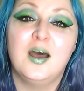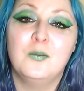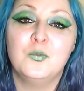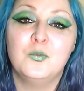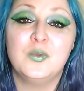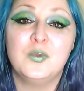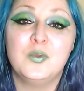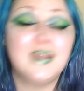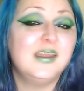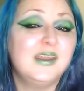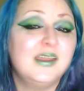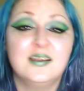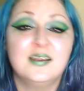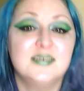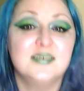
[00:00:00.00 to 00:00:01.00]
with any
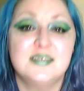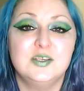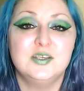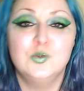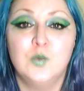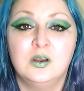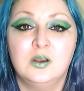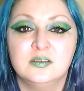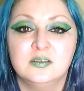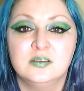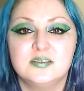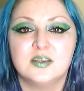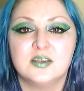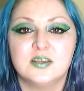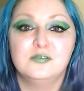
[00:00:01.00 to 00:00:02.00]
colours that you want.
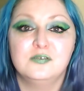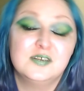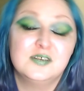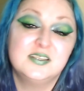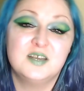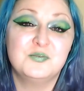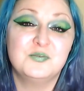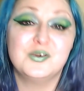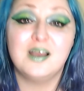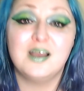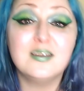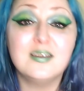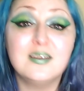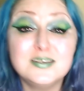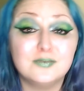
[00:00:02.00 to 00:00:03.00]
So for example,
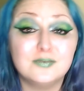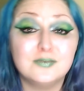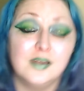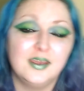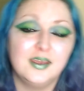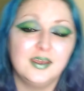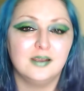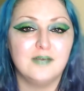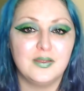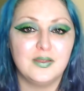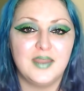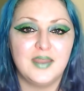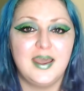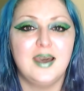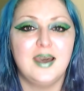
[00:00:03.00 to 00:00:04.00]
colours you've got laying around the
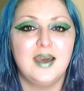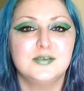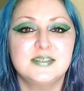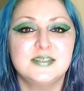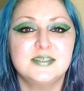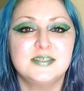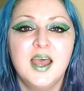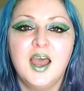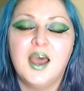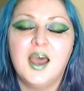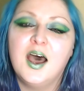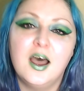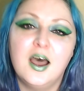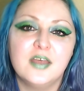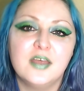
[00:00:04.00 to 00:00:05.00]
house
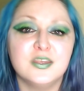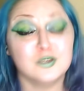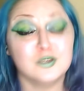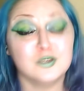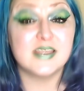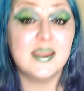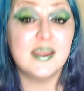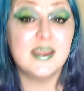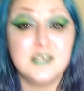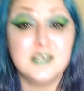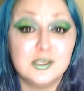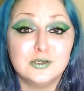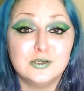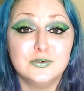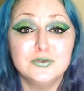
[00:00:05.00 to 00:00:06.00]
that you're scared to
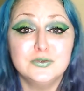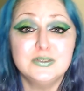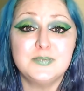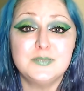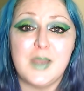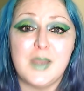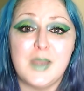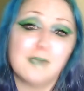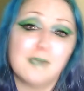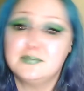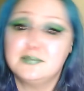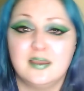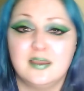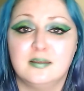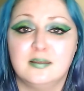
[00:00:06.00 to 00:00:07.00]
use perhaps,
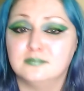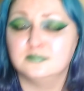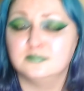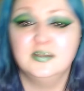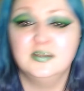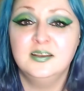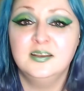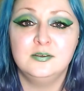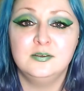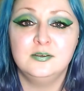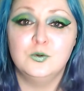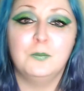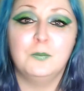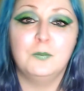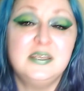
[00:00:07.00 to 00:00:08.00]
and you
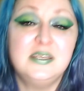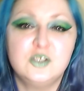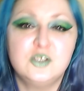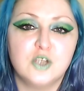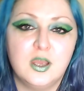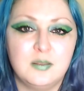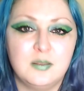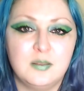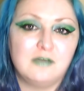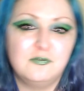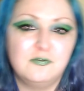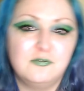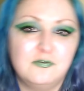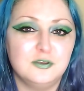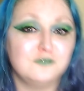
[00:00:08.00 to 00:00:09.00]
want me to try them out
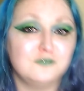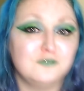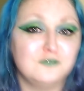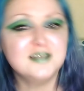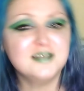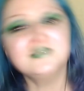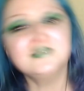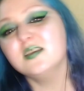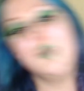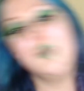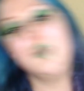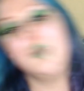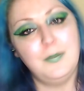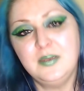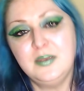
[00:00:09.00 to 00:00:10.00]
for you first.
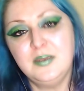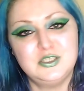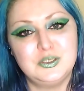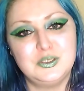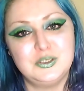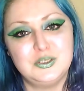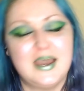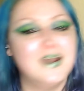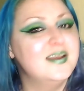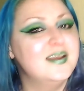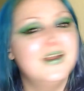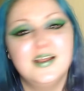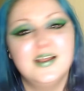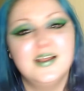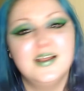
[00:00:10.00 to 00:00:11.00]
Happy to do that.
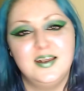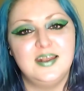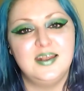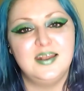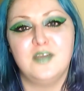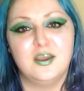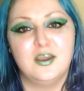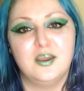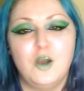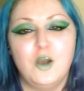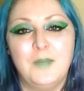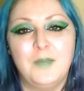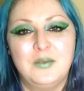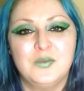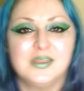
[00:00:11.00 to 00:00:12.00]
Leave a
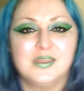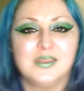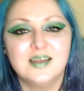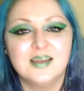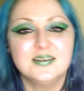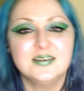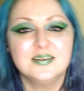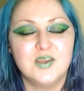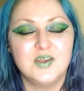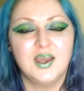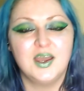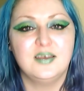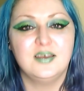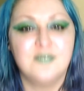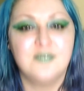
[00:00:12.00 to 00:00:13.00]
comment with the colours you
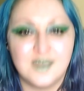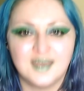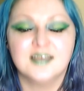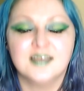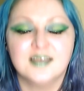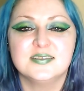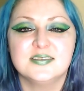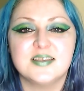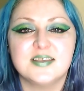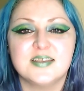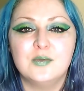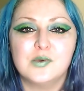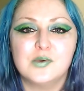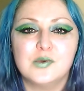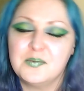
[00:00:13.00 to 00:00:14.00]
have and I
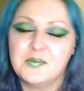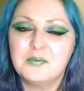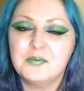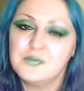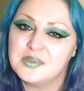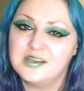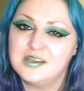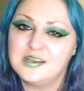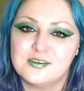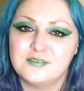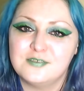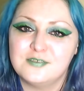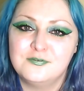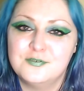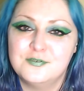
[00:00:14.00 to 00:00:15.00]
will come up with a look
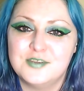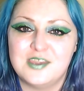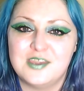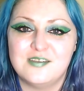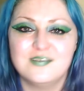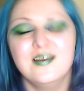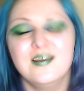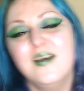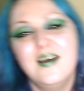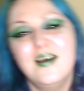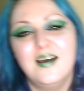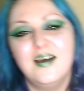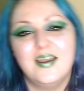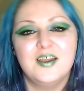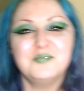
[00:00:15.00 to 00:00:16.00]
for you.
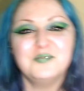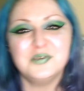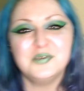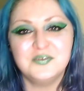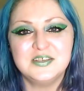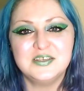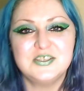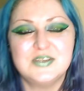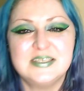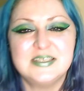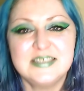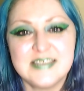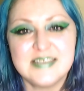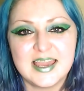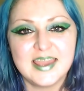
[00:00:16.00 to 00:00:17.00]
I hope you've enjoyed
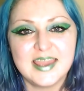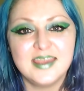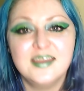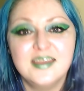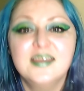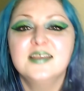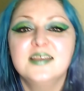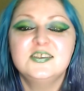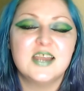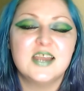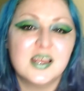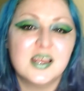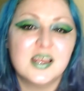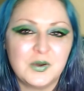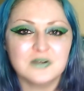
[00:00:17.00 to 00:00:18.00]
today. Check
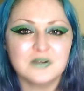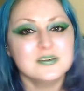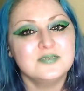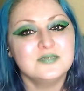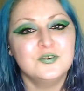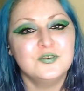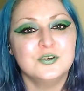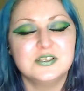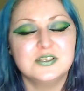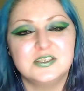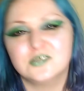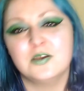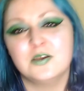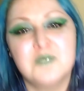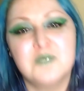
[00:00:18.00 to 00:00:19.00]
the box for the
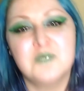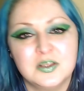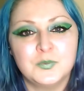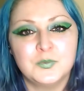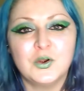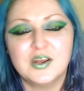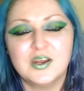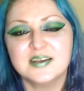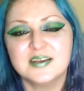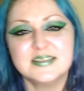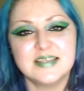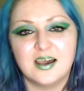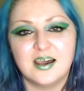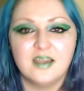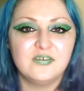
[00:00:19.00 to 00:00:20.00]
description of the products
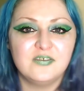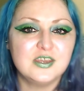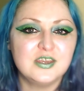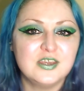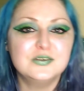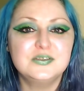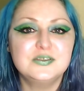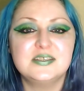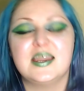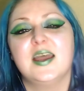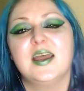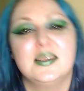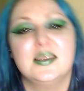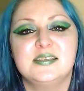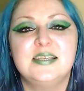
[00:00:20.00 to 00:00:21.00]
that I've used
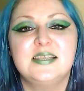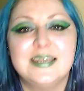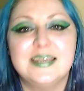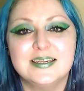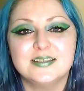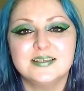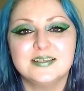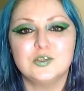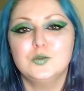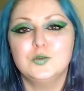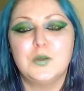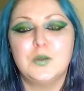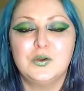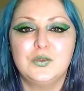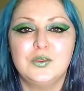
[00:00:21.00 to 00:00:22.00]
and links to
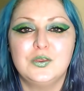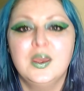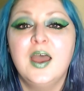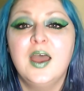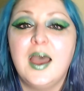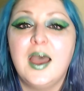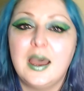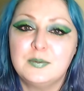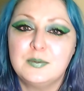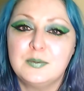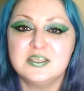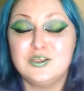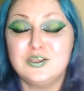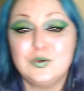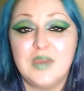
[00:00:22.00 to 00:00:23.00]
both
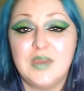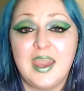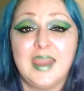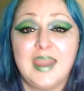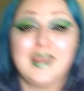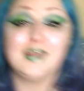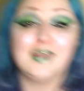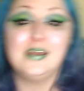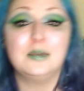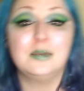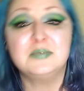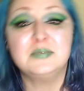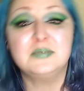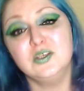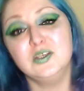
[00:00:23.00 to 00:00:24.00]
Amazon UK and
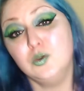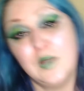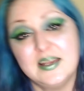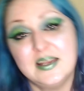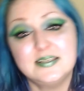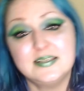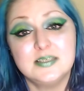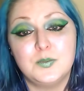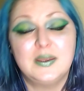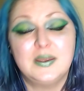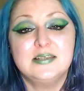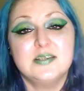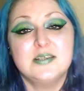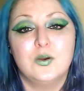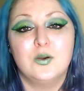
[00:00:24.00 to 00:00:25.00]
Amazon US,
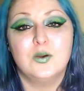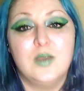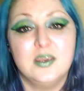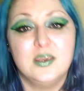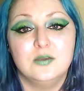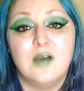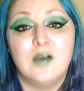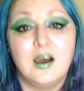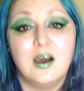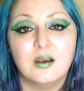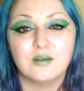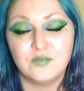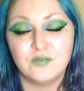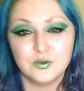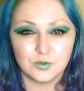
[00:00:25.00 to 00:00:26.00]
depending on where you are
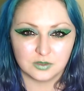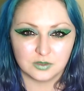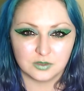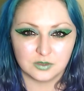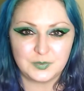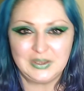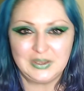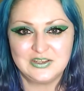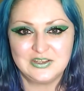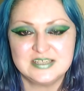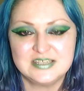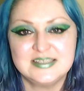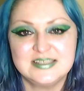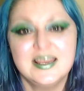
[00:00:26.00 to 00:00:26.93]
if you want to purchase